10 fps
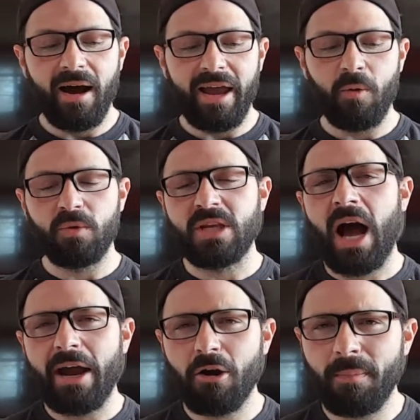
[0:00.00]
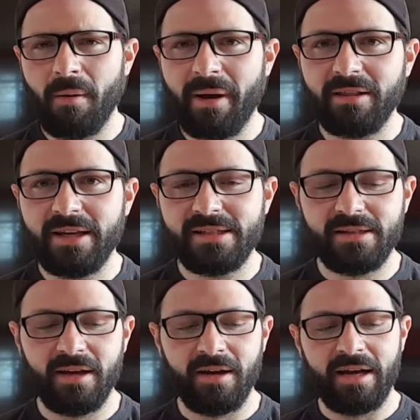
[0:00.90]
It was higher up on my list
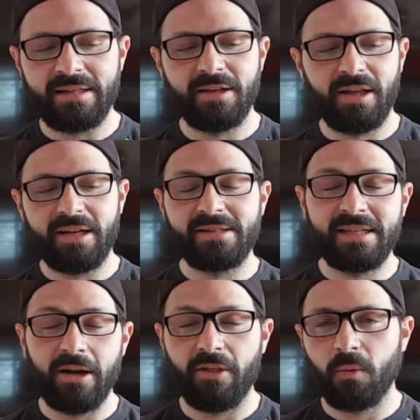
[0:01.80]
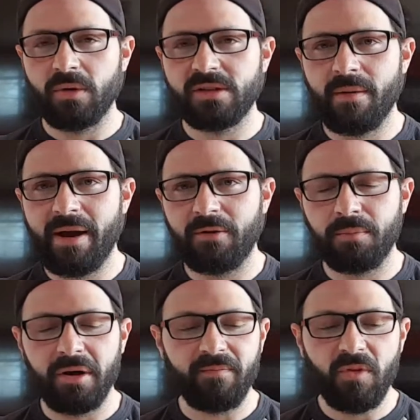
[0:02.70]
until I had seen other ones come out,
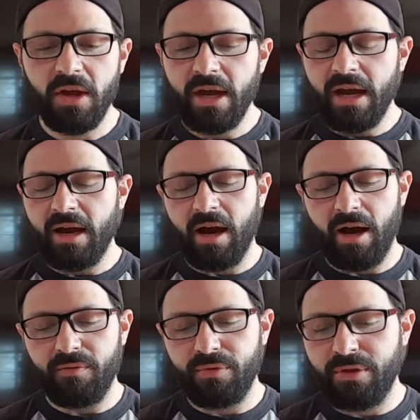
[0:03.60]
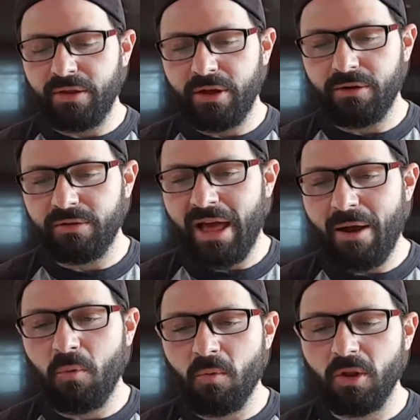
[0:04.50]
but
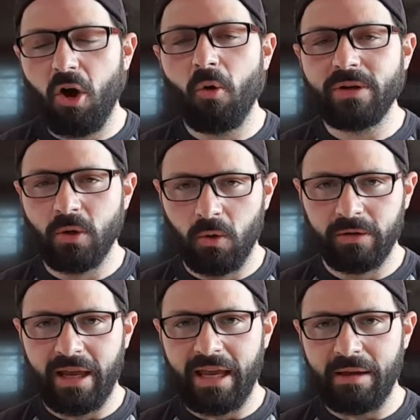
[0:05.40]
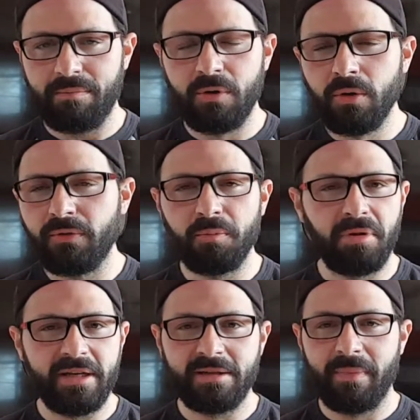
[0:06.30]
that one will always hold a beautiful
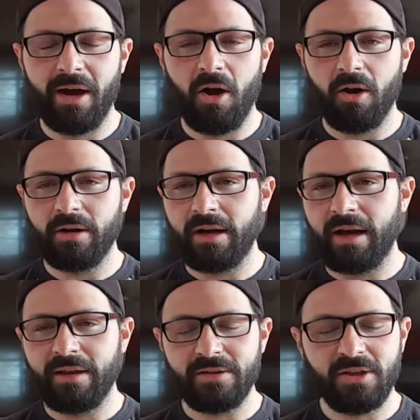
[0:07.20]
place in my heart. There's